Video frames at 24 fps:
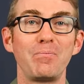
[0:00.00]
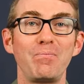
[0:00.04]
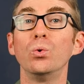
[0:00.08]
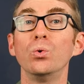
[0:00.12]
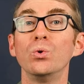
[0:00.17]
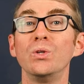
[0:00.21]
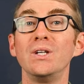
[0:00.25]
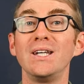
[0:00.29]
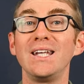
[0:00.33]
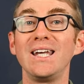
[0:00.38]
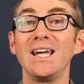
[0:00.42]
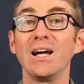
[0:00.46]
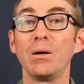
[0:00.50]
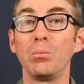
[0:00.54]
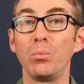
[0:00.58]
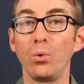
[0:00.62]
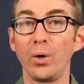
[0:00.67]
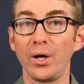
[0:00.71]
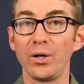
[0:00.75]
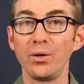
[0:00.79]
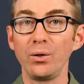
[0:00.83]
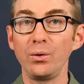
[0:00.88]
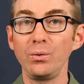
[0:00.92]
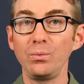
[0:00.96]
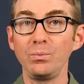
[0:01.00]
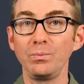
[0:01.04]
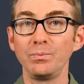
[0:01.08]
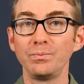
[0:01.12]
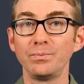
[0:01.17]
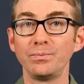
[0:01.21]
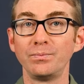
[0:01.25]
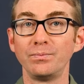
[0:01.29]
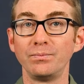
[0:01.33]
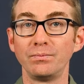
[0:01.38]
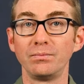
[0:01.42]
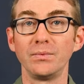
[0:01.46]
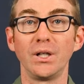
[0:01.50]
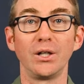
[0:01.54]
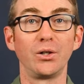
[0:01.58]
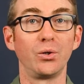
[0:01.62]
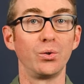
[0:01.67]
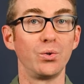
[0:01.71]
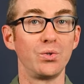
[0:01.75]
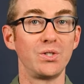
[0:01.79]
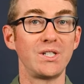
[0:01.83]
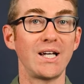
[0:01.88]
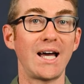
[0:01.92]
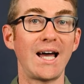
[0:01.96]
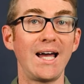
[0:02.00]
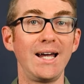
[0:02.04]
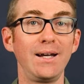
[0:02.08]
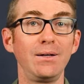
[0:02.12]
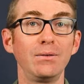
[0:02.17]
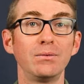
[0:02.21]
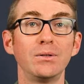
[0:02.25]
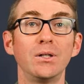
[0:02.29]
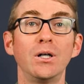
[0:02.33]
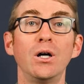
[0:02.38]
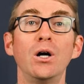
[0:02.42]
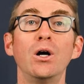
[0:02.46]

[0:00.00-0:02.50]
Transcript: Un día bueno, a good day.